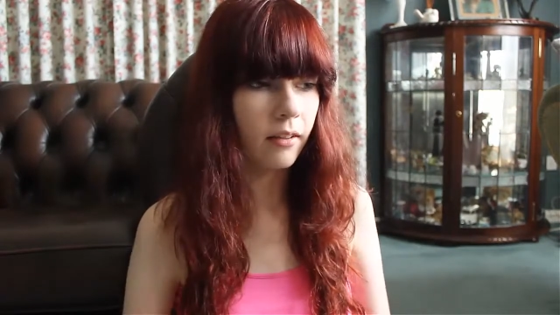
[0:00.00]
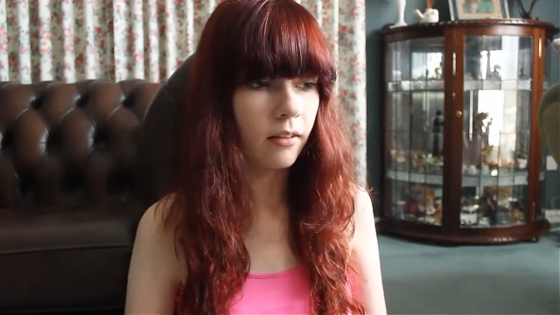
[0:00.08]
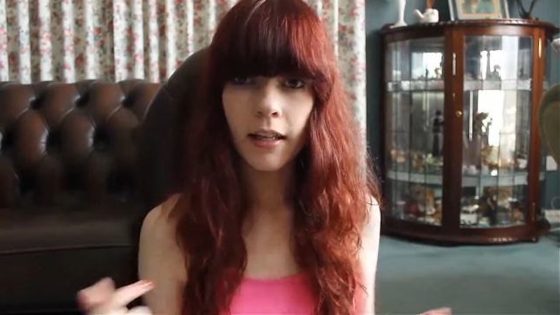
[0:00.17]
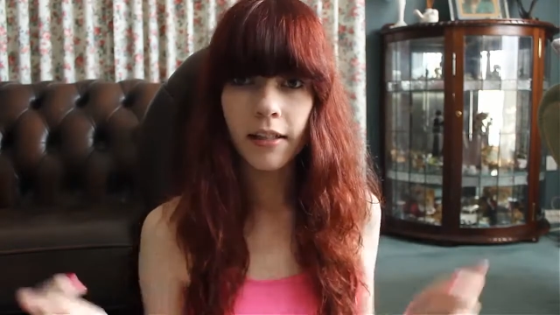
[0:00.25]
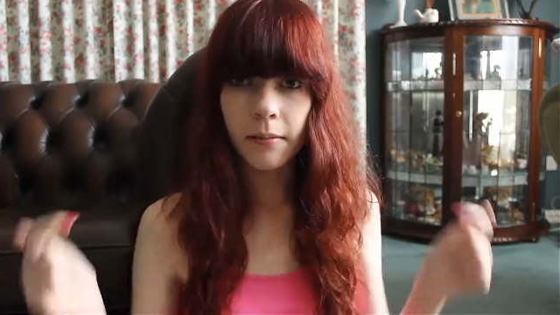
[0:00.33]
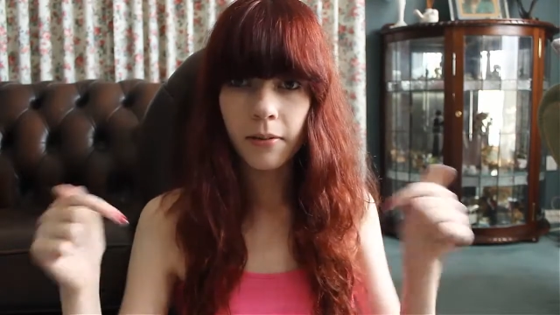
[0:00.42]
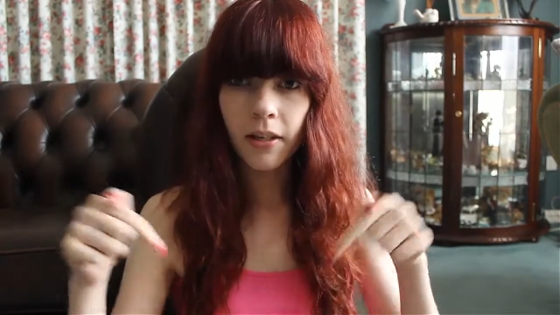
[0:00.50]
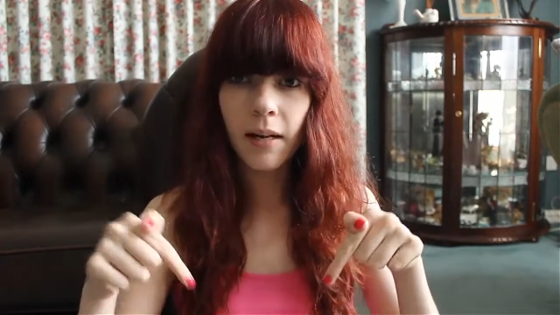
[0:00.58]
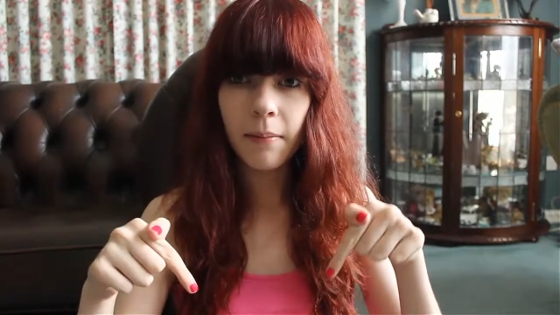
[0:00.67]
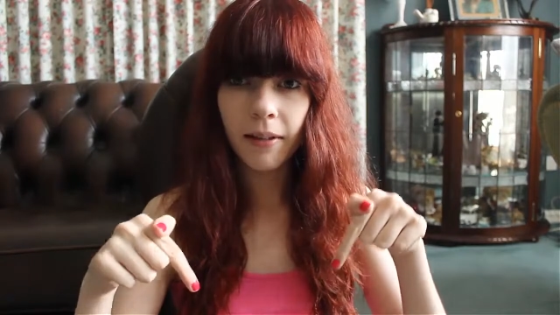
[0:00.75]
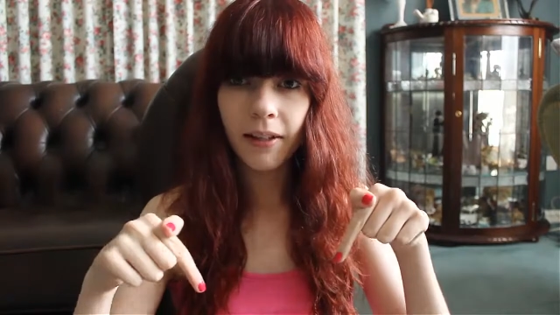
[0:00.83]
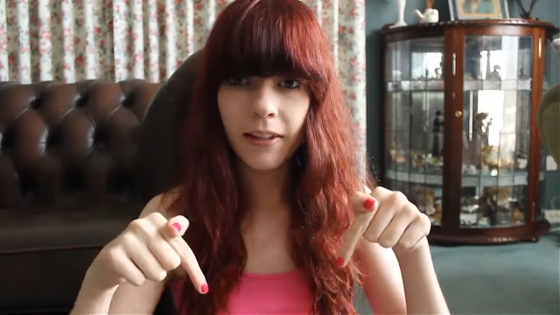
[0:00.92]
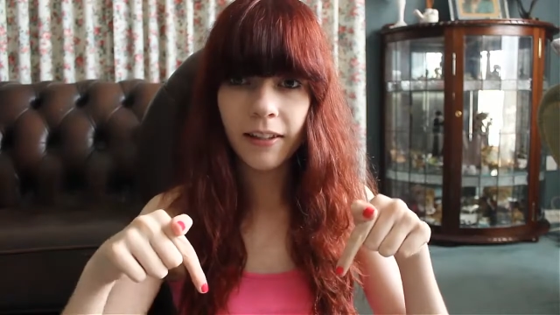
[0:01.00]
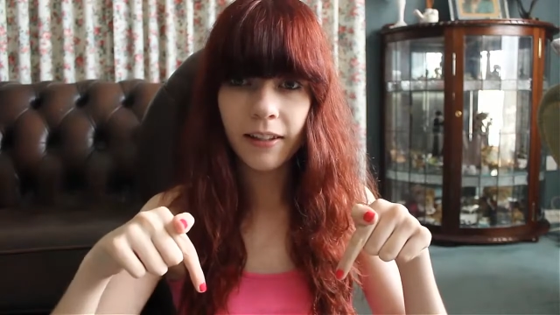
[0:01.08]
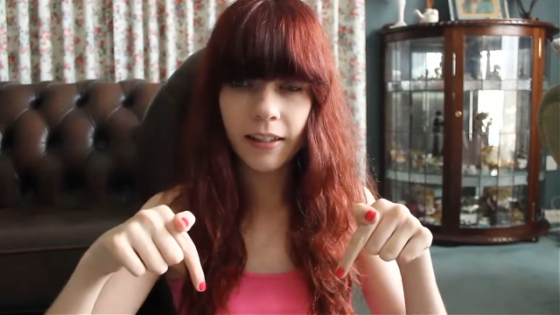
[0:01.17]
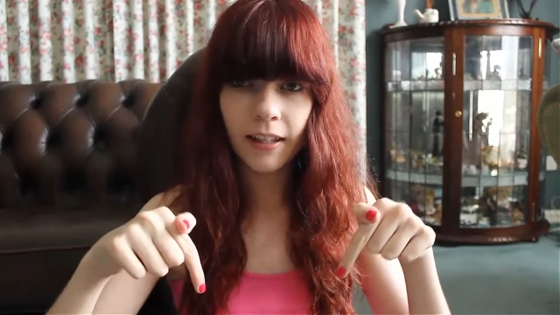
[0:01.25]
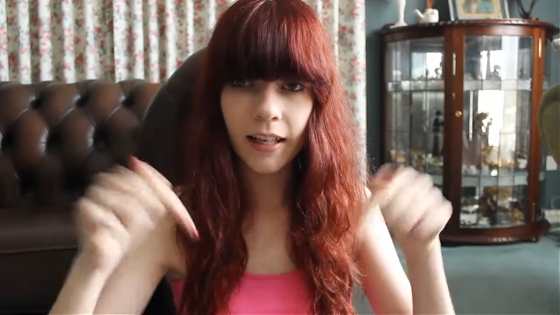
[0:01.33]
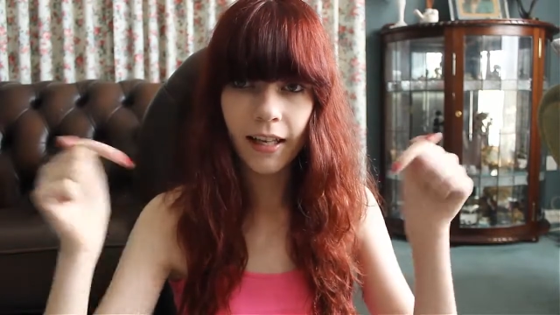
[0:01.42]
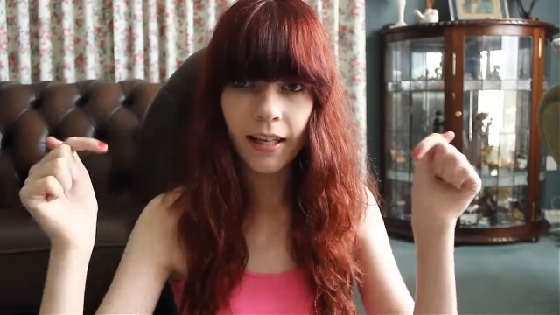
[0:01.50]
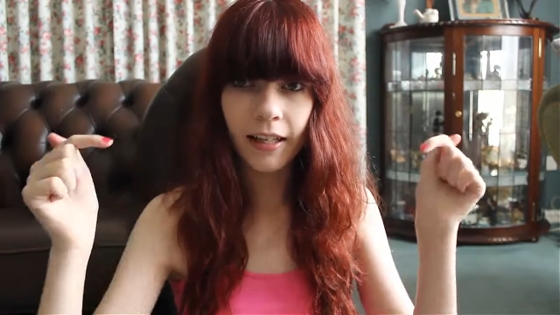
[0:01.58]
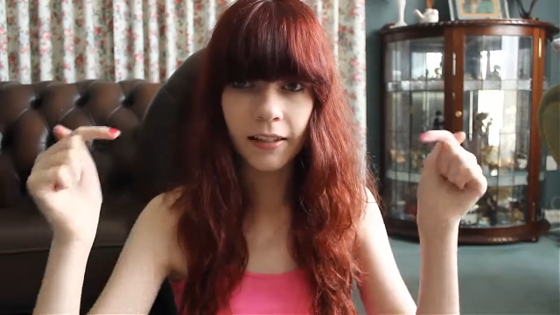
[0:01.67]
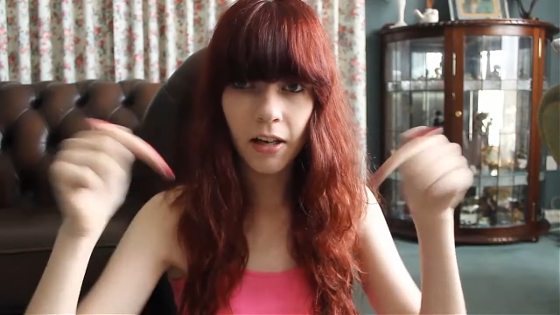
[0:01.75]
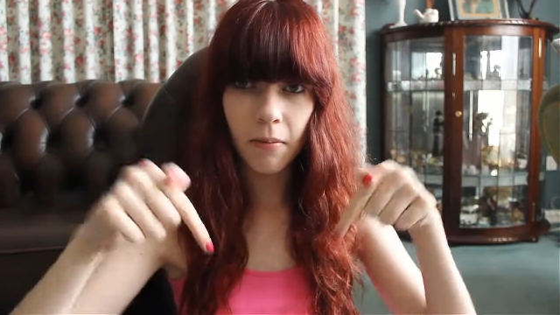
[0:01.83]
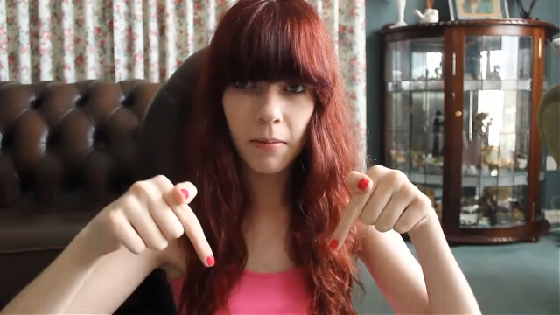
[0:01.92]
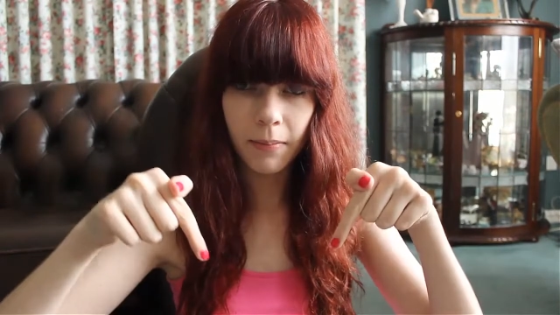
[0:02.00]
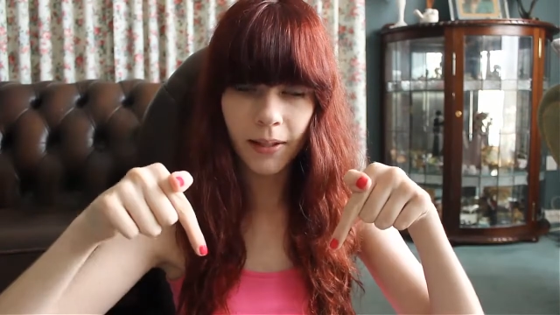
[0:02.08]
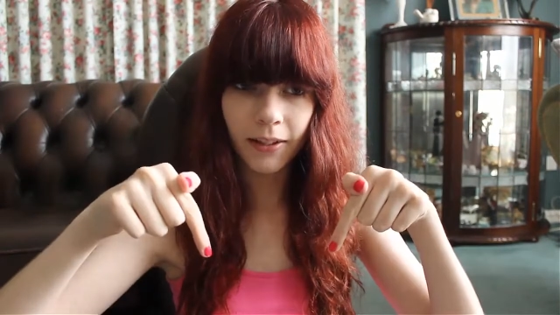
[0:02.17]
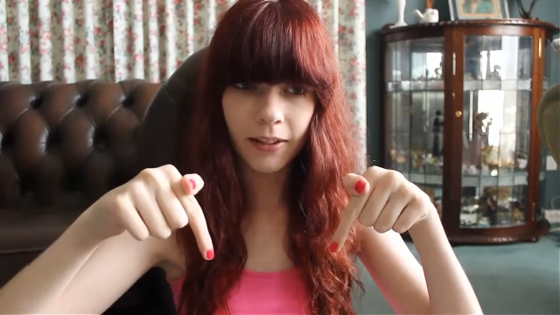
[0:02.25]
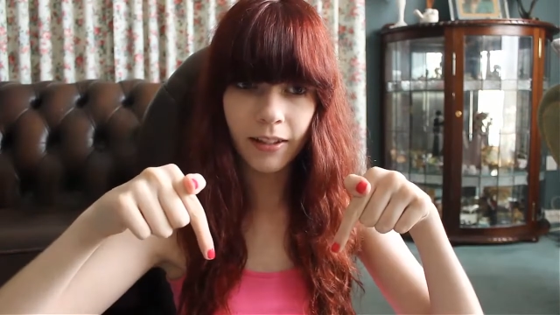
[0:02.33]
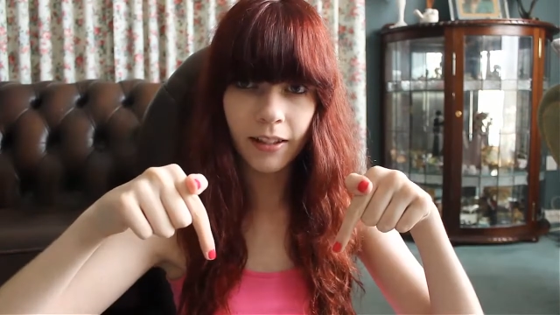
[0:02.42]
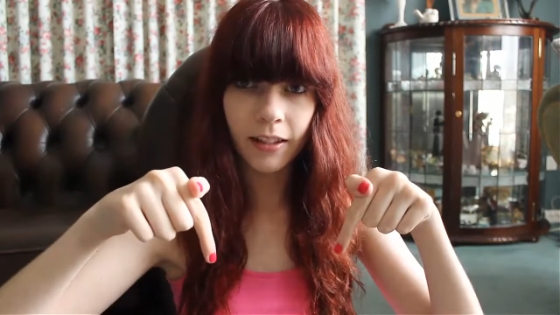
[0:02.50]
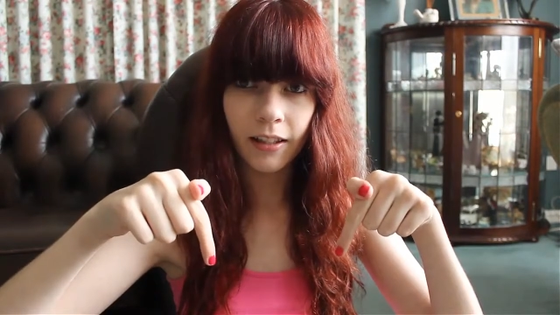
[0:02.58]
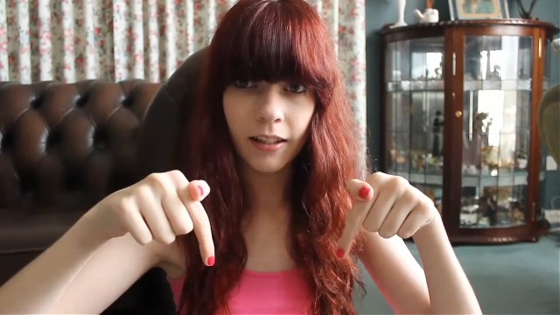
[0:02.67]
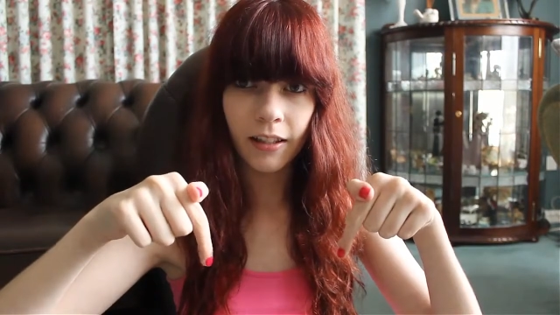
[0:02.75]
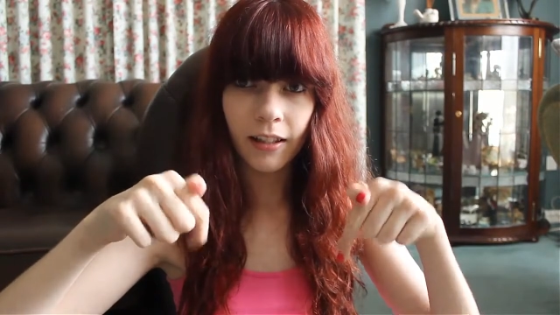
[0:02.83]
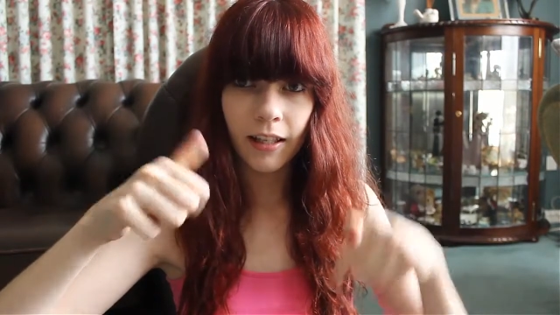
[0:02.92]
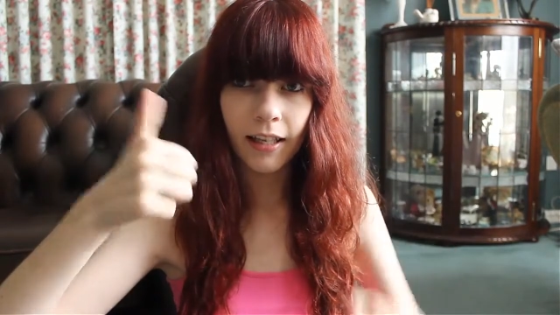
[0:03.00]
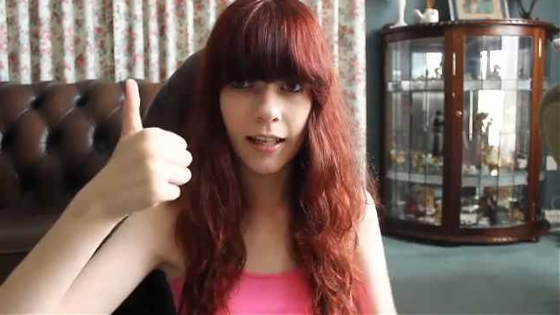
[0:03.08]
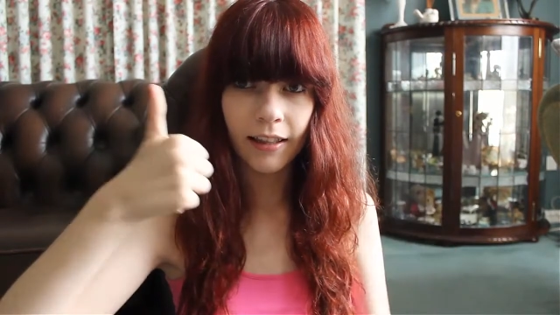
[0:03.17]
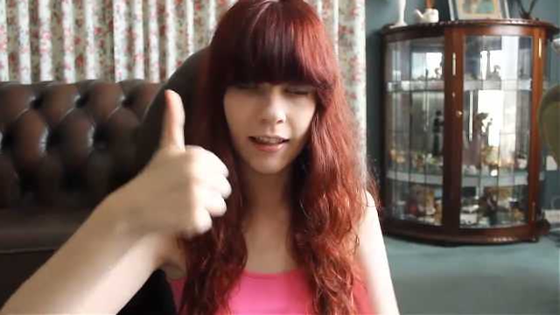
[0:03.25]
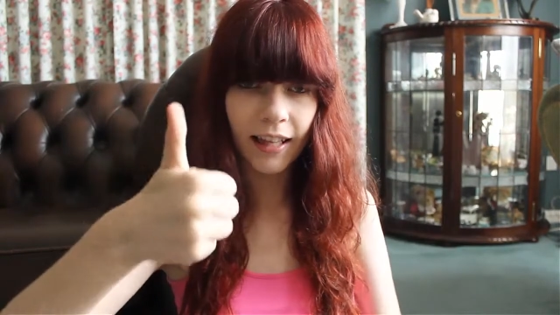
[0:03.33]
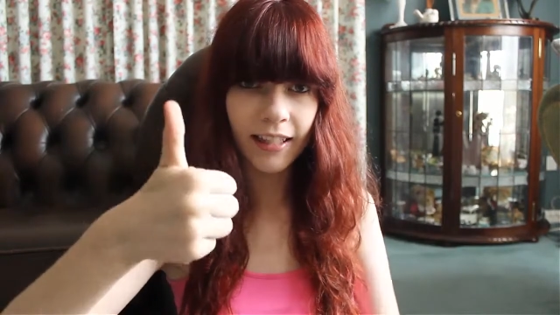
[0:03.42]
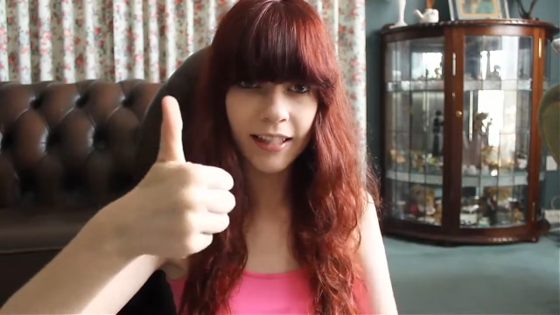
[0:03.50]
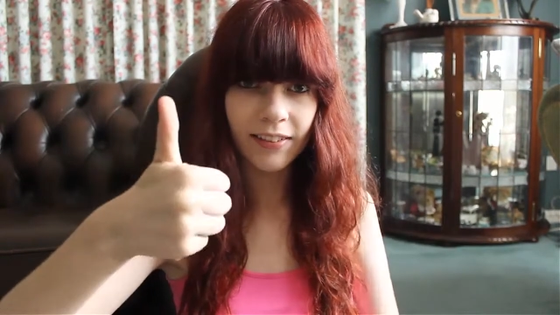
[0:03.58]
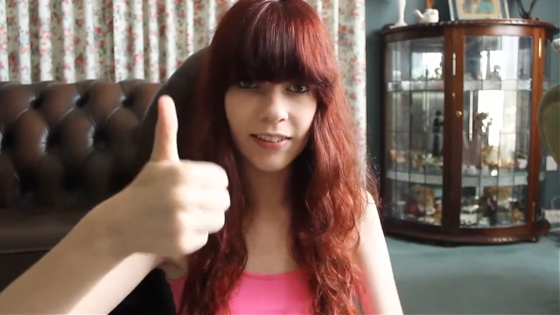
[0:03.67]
And subscribe below and comment below and like this